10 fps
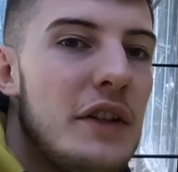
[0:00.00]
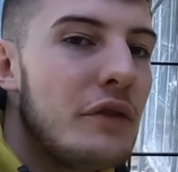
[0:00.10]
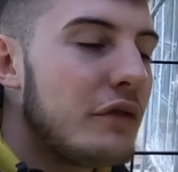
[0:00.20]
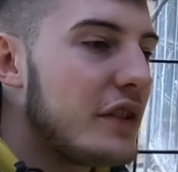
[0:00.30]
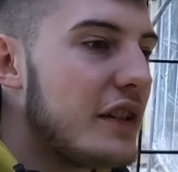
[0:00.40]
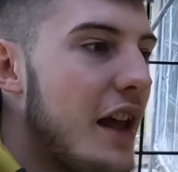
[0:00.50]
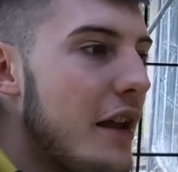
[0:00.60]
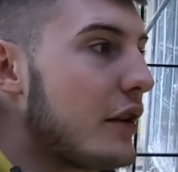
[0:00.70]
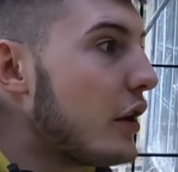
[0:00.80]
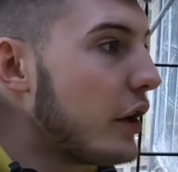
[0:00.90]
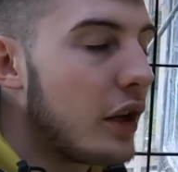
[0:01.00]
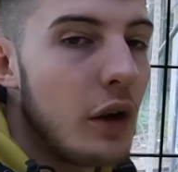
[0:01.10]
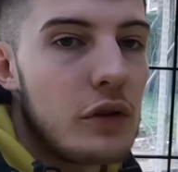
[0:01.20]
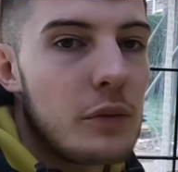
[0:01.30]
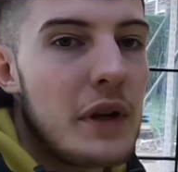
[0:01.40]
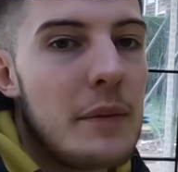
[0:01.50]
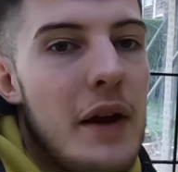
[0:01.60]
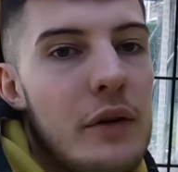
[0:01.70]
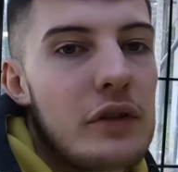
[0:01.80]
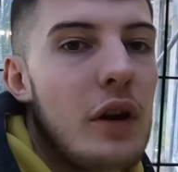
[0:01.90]
me done for today. Gonna go do some
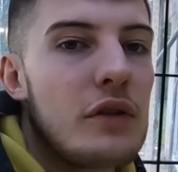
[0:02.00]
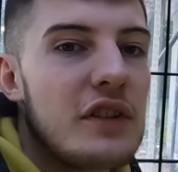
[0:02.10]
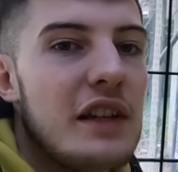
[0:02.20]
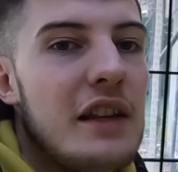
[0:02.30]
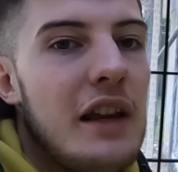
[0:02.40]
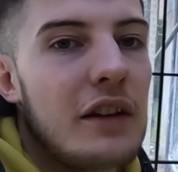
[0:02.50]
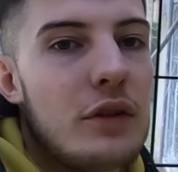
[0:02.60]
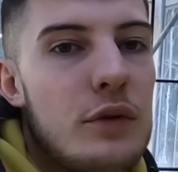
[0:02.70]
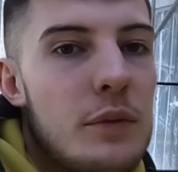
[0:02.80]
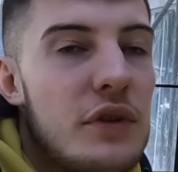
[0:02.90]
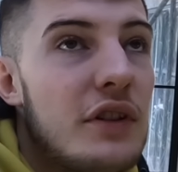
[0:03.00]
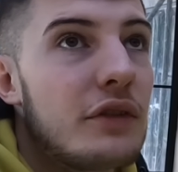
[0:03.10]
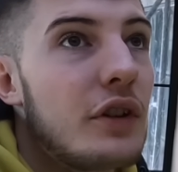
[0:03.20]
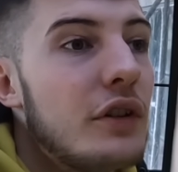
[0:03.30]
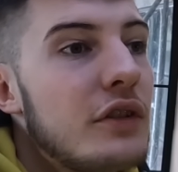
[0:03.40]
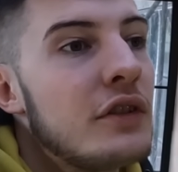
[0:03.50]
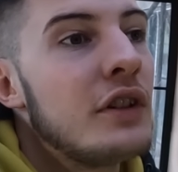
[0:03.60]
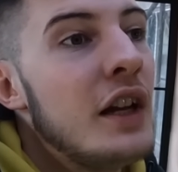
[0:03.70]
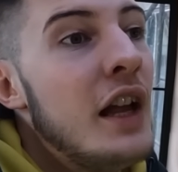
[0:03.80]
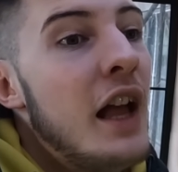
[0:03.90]
emails, go and see Nick, do some
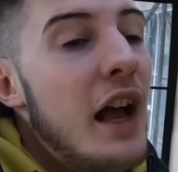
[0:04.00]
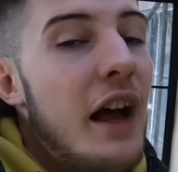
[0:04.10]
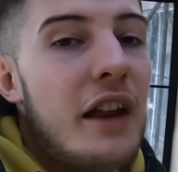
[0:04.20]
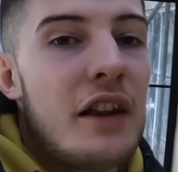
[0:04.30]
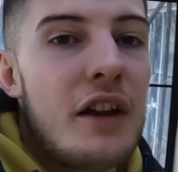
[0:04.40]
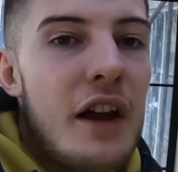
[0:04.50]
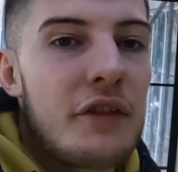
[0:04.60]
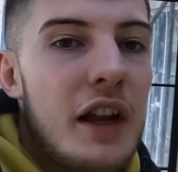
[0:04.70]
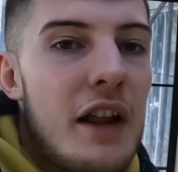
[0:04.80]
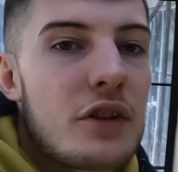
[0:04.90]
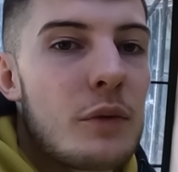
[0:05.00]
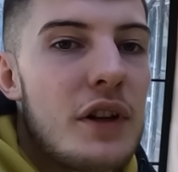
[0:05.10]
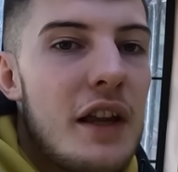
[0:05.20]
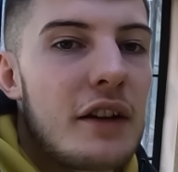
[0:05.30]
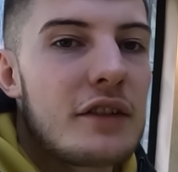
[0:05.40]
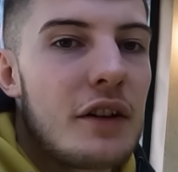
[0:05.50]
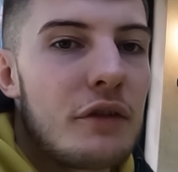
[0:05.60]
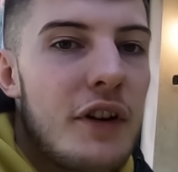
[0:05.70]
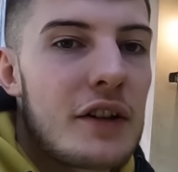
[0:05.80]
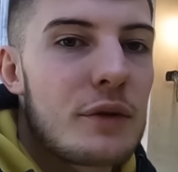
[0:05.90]
certificates, and have a catch up with Nick.
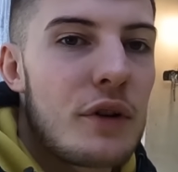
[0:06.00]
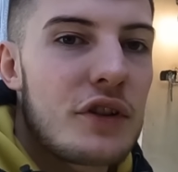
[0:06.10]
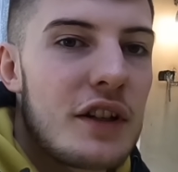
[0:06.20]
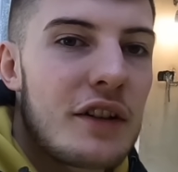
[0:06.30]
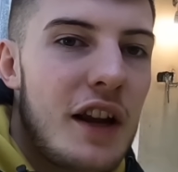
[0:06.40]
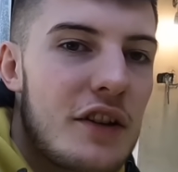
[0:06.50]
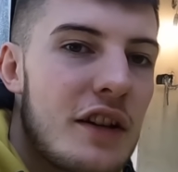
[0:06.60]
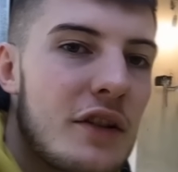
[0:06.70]
So thanks for watching, catch